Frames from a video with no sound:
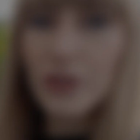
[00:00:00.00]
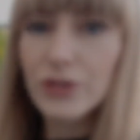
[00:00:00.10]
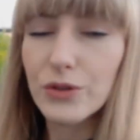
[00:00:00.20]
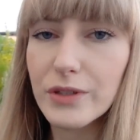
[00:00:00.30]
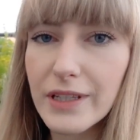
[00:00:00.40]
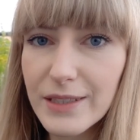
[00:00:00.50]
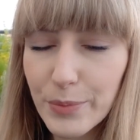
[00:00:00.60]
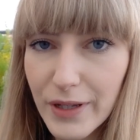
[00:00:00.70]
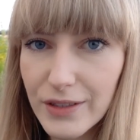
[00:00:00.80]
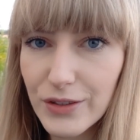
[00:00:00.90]
So the next
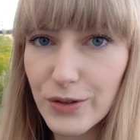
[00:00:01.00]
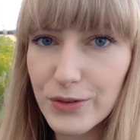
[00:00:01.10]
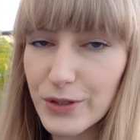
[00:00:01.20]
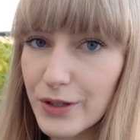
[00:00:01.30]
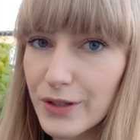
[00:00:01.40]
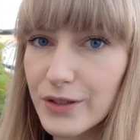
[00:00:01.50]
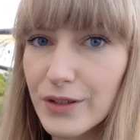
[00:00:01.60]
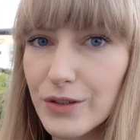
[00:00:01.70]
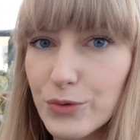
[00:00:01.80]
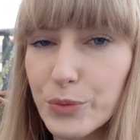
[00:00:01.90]
plant on the
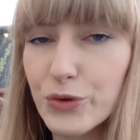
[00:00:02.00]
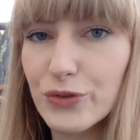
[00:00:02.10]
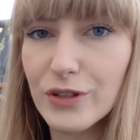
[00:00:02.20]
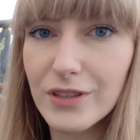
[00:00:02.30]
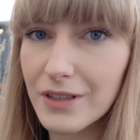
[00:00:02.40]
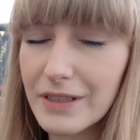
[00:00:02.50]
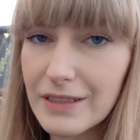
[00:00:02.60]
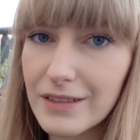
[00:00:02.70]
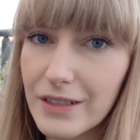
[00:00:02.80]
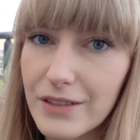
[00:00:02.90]
removal
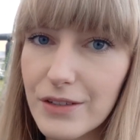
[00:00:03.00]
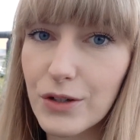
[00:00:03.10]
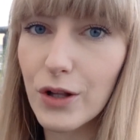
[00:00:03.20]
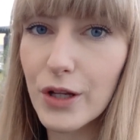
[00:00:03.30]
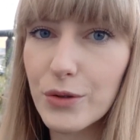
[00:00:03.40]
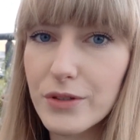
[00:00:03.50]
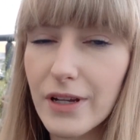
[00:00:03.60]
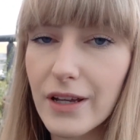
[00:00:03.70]
list is Coleus.